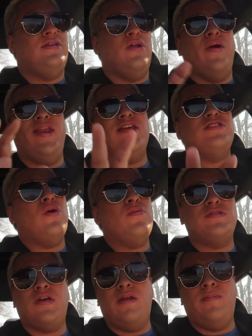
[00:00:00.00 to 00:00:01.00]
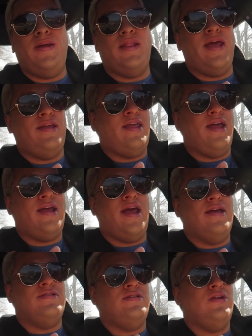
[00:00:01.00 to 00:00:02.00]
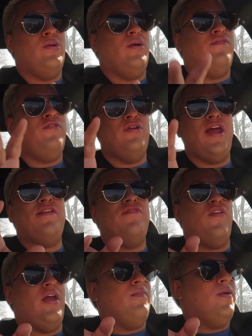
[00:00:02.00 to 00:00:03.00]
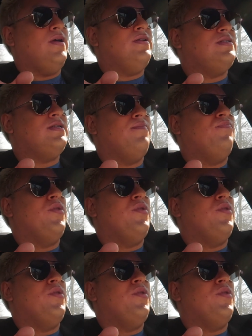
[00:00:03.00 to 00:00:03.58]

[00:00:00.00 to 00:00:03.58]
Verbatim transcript: You know, and it's always going to be like that, guys. You know, if you're not famous,